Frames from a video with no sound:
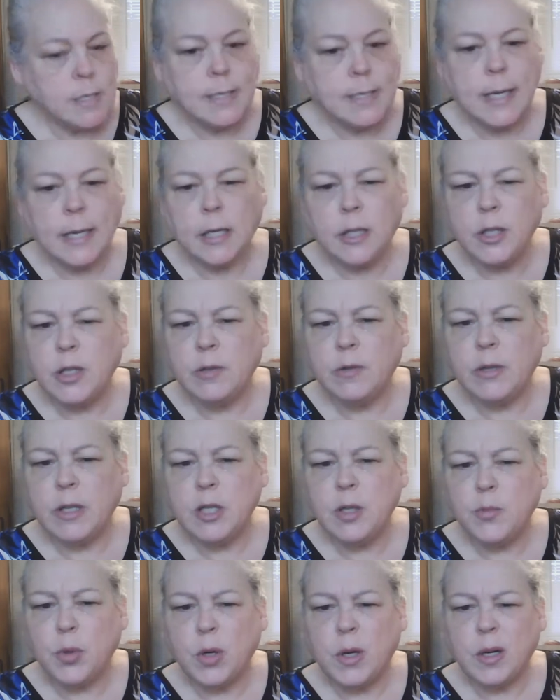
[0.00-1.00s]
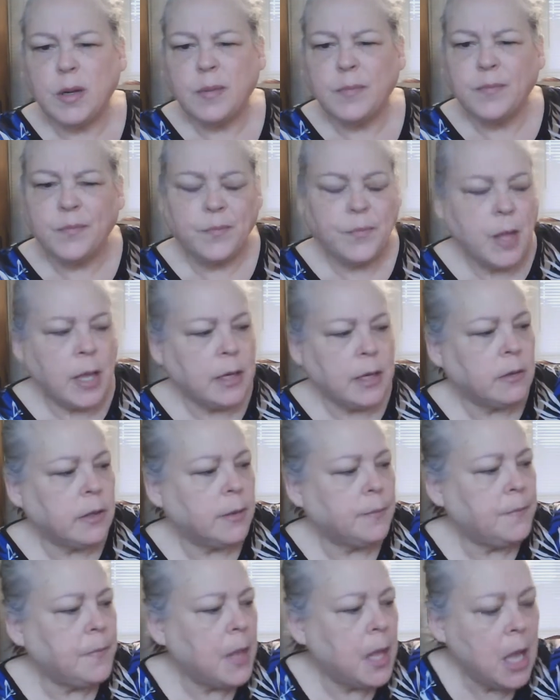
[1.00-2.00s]
like a two inch border. I don't know.
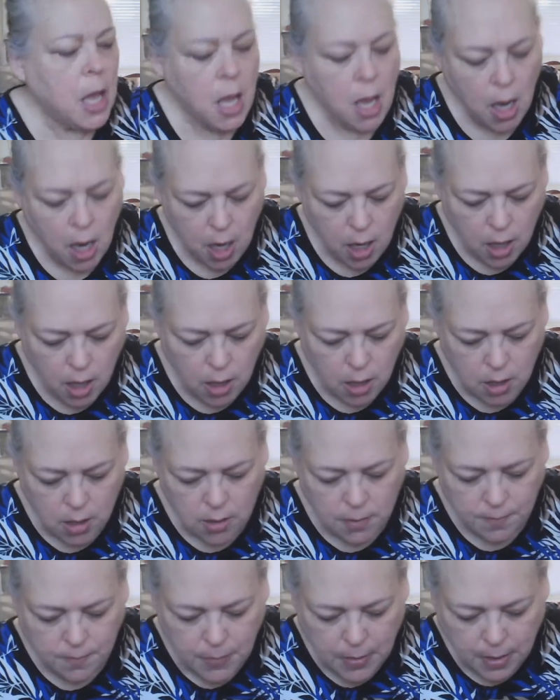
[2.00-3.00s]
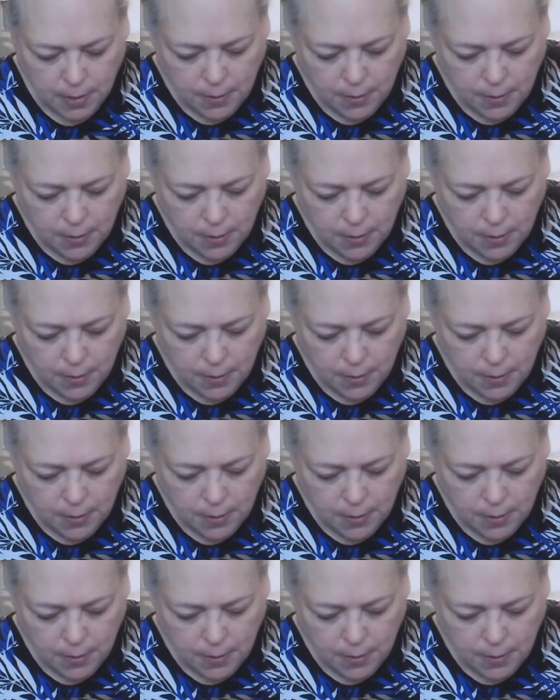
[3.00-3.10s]
Um,